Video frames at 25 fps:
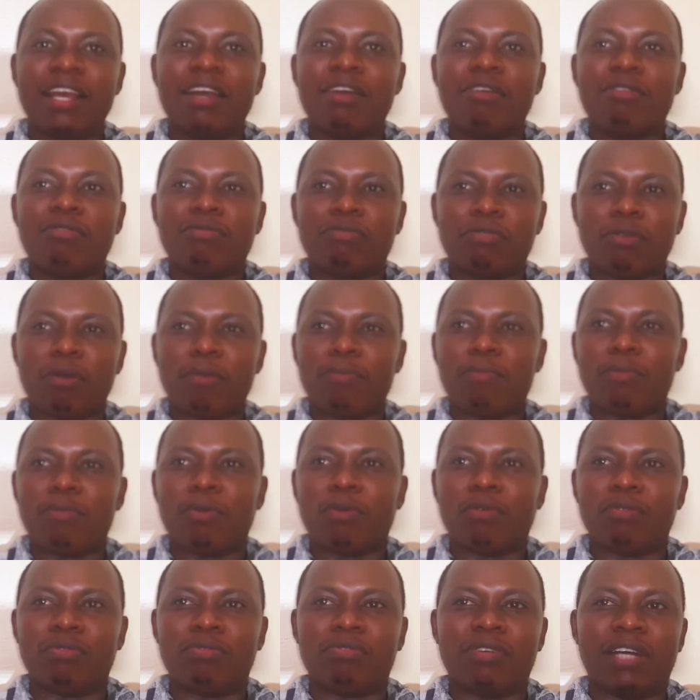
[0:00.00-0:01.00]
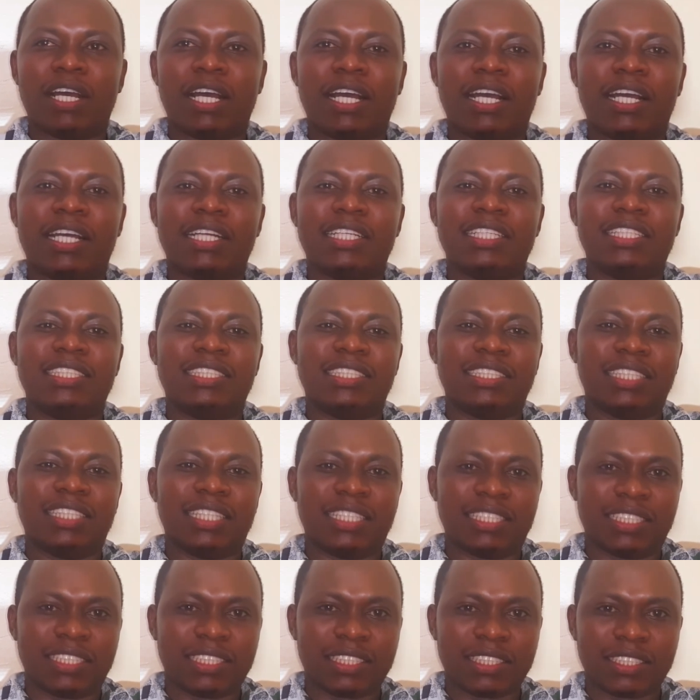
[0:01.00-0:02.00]
form of
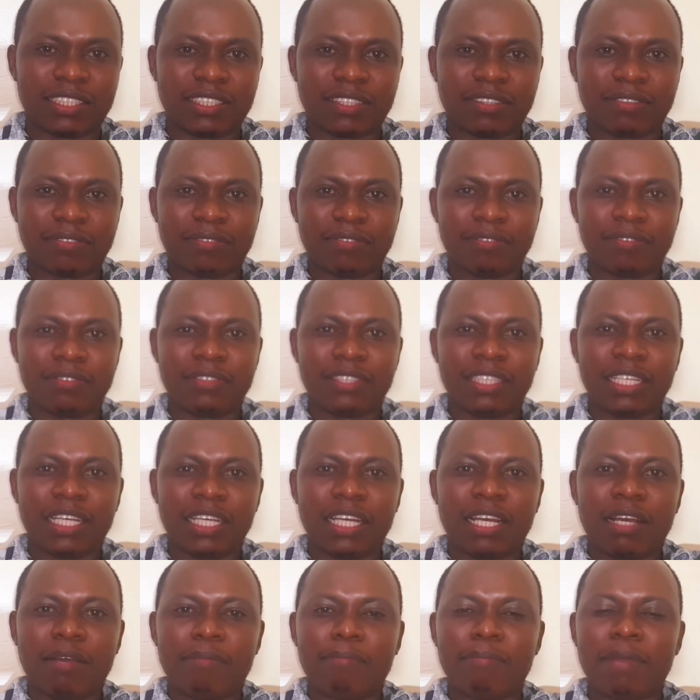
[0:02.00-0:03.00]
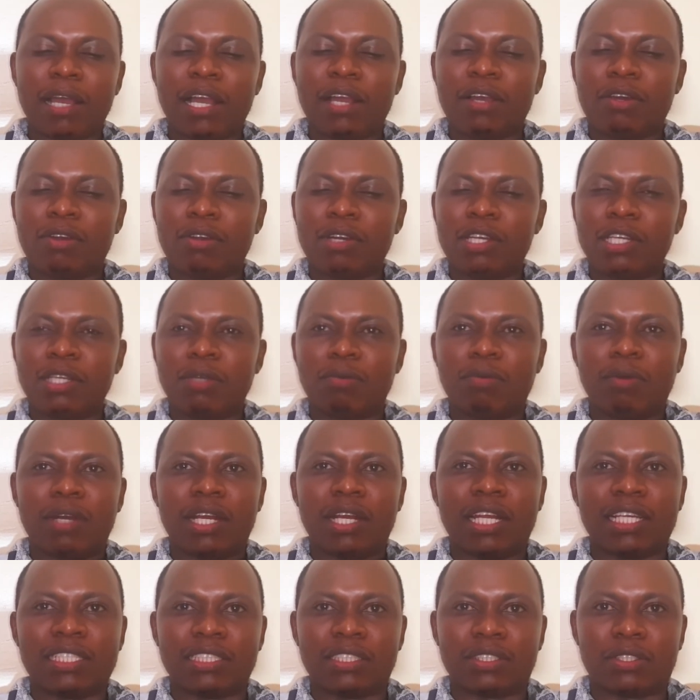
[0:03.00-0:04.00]
disease. By chronic, what
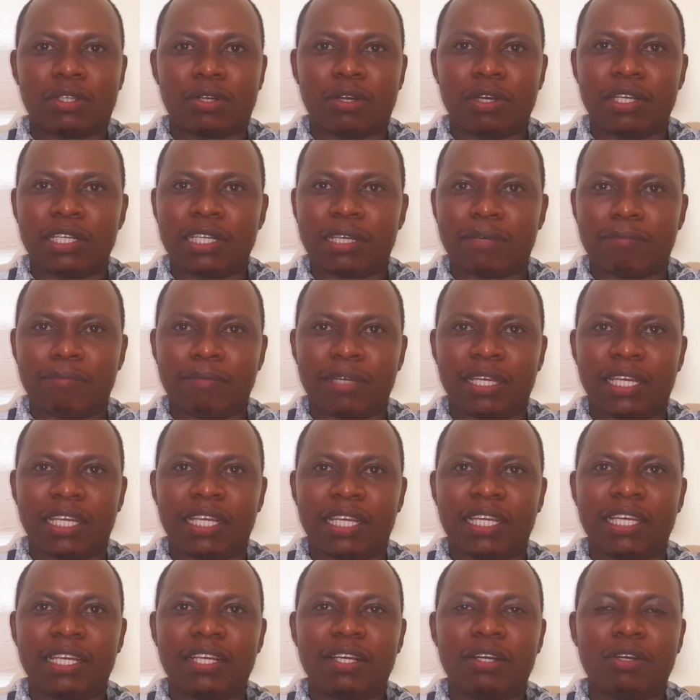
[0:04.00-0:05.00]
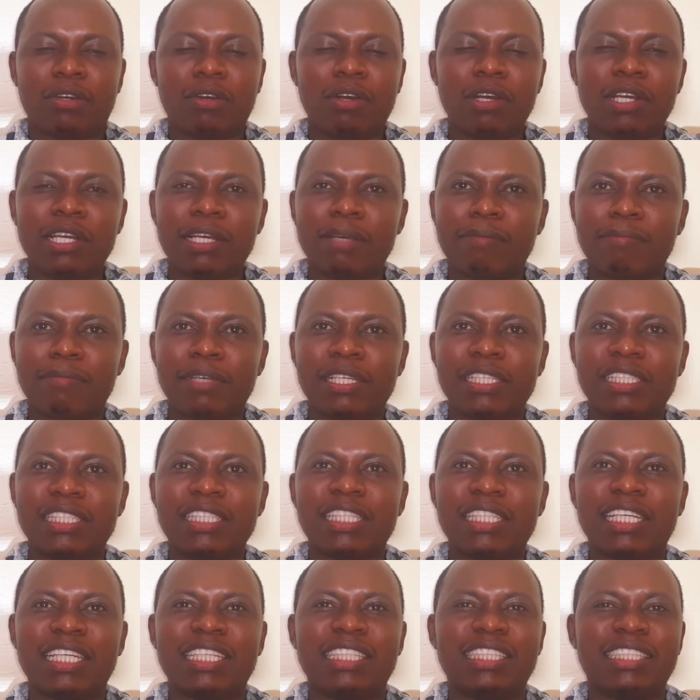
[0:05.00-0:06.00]
does chronic mean? Chronic means
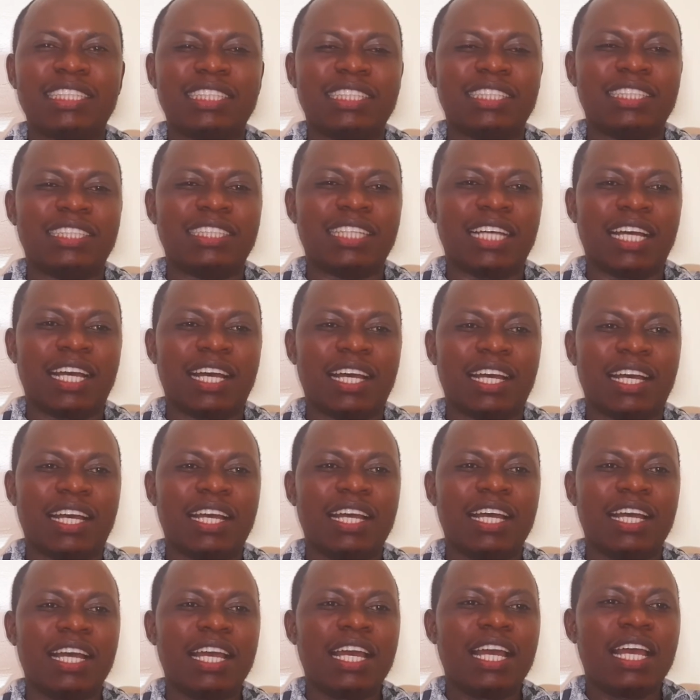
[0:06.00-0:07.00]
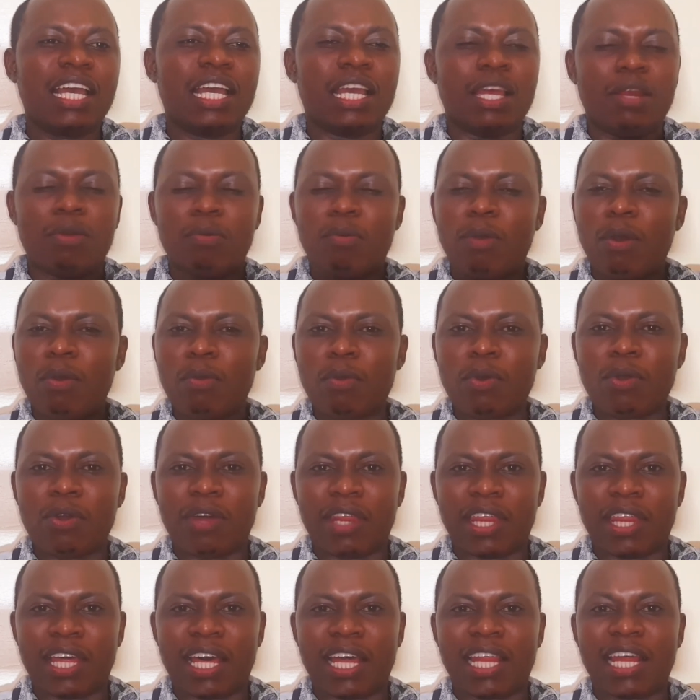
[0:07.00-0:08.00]
it is in one way or
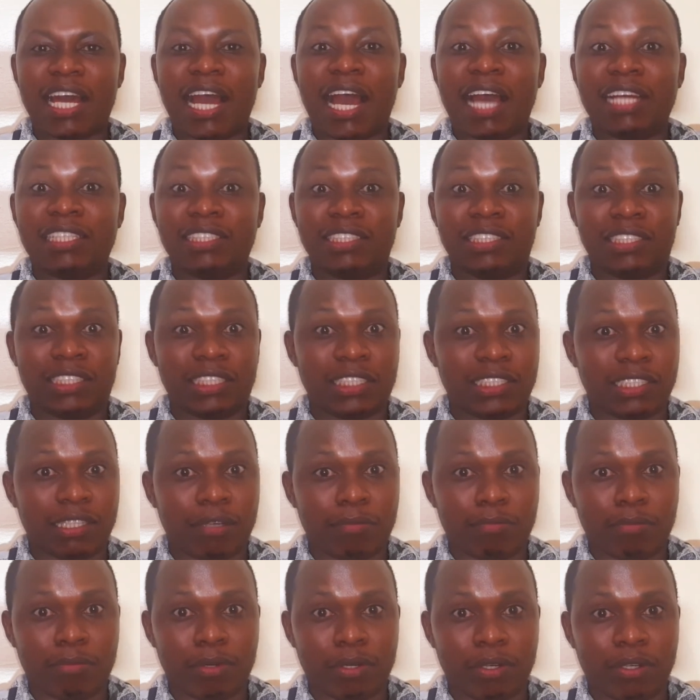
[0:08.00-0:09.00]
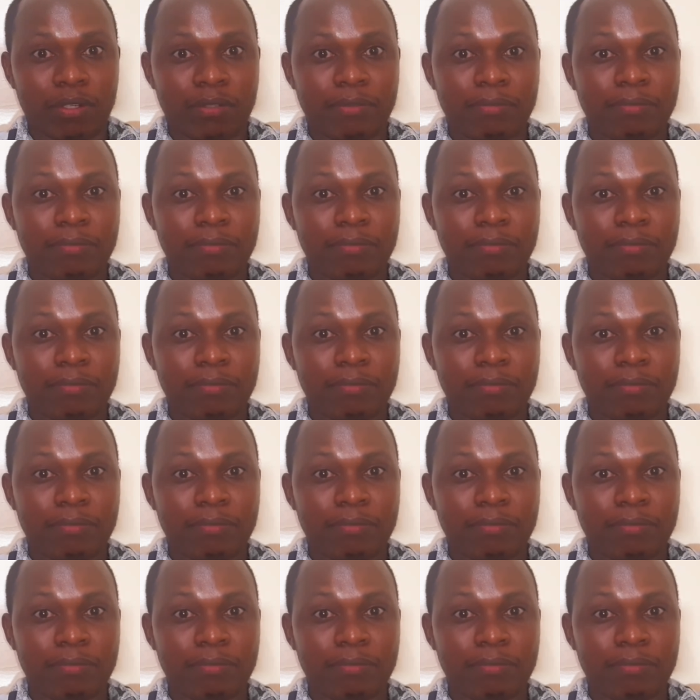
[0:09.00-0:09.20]
the other untreatable.